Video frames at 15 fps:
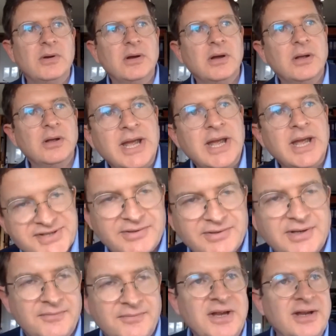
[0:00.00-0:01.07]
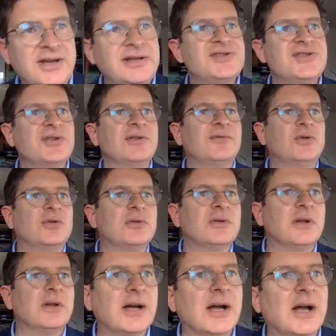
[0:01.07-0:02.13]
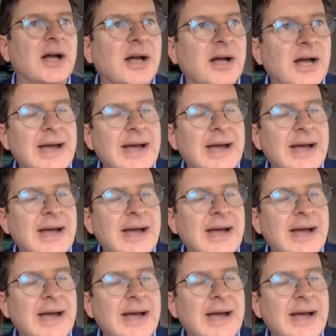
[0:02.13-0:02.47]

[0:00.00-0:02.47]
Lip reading: it sort of all